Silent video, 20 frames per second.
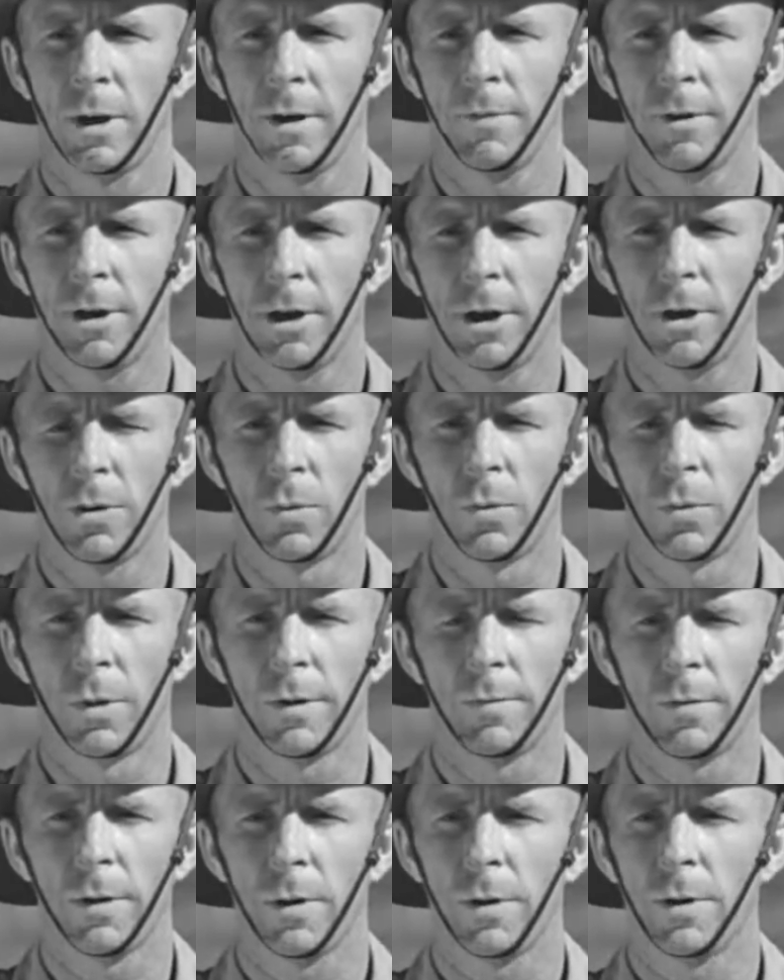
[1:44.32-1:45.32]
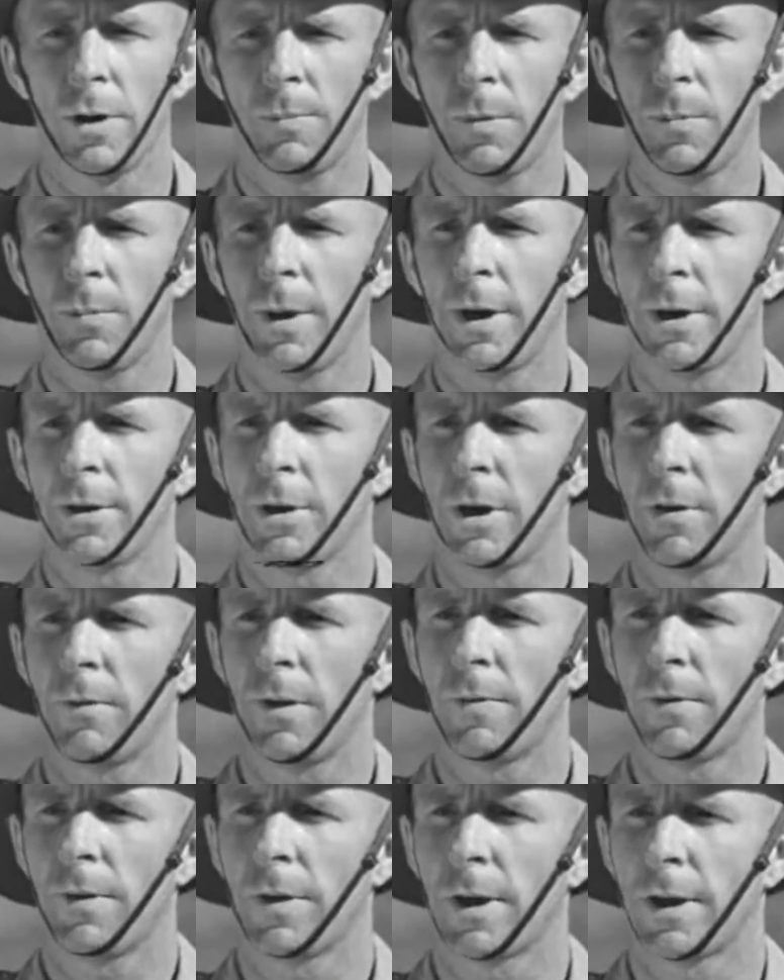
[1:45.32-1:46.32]
We leave it to you. If you are not prepared to
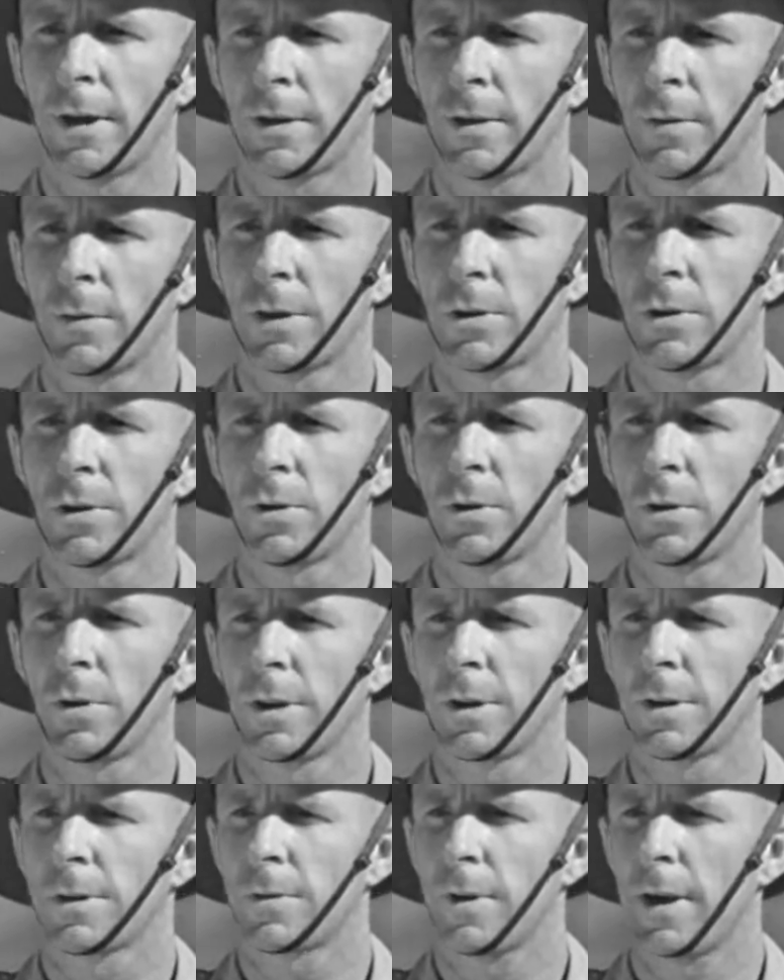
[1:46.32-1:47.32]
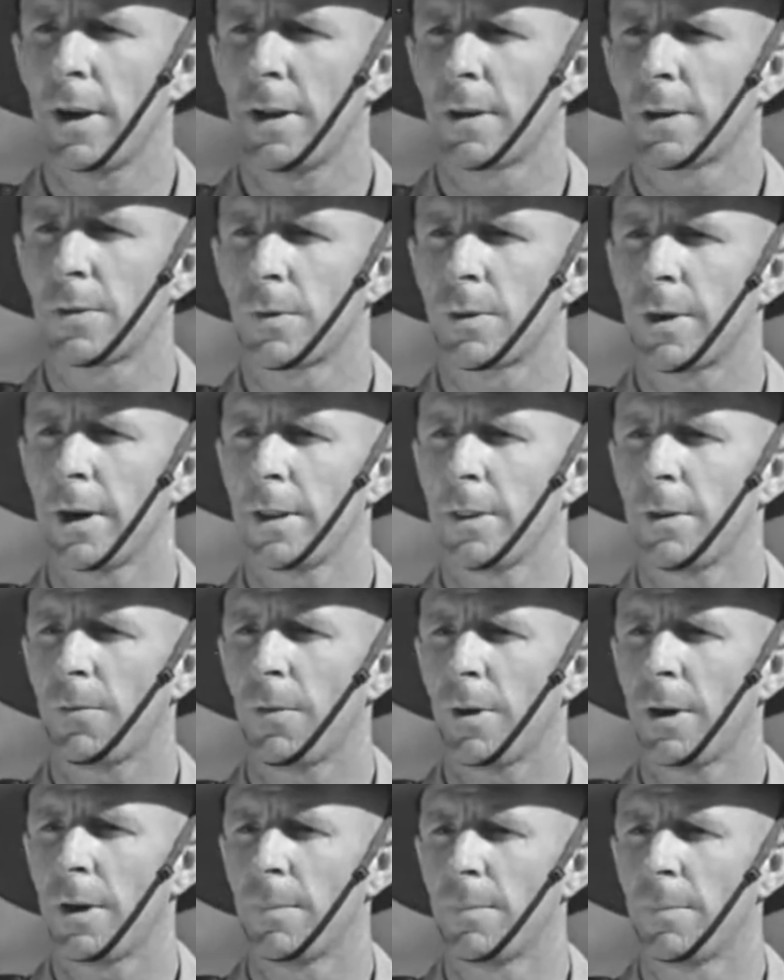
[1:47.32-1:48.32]
give everything to ensure that Australians retain
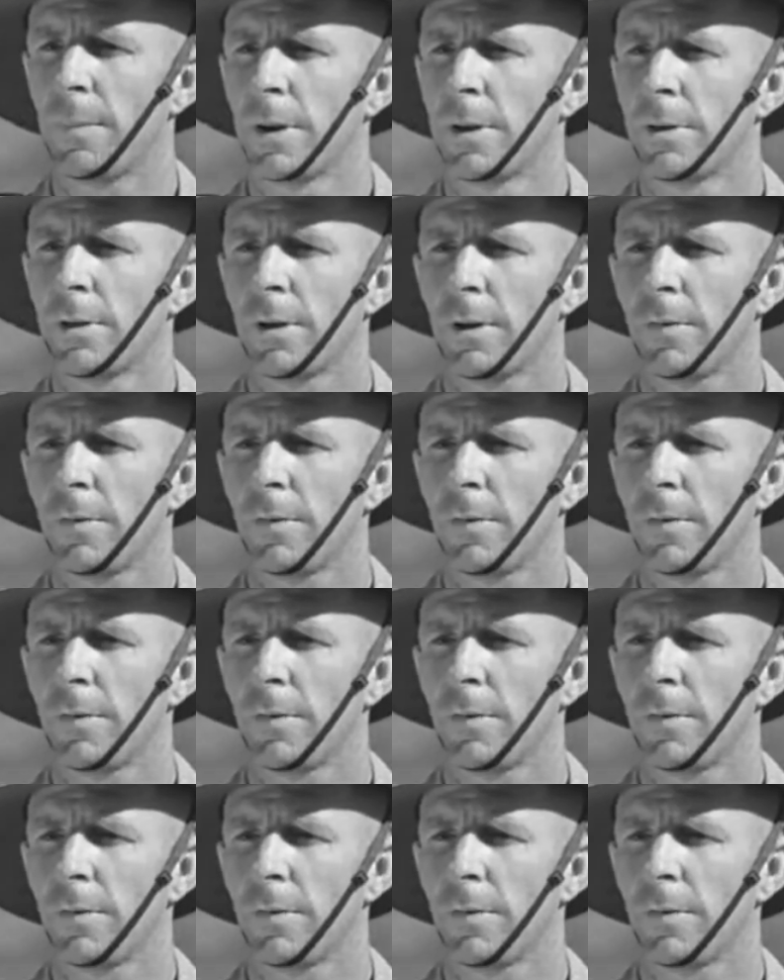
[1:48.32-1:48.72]
the freedom